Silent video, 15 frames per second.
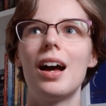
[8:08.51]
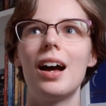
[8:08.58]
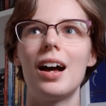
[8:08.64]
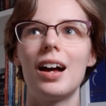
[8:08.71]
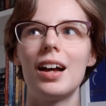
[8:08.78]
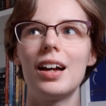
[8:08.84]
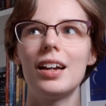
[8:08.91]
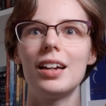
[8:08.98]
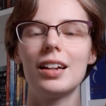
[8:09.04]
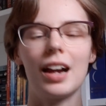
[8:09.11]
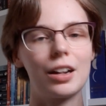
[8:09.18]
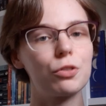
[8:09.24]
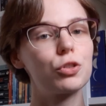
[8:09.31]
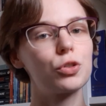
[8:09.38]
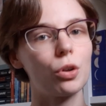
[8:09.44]
I
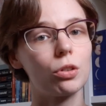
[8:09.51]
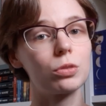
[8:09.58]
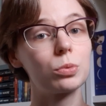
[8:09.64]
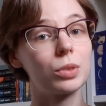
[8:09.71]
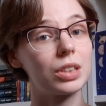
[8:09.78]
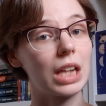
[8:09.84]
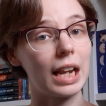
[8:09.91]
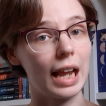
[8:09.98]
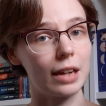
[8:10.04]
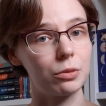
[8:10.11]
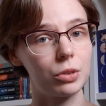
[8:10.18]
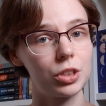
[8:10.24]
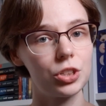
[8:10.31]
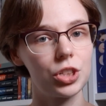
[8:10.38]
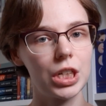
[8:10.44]
kind of struggled with the
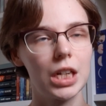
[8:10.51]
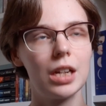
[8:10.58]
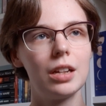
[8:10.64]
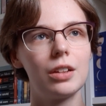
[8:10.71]
language.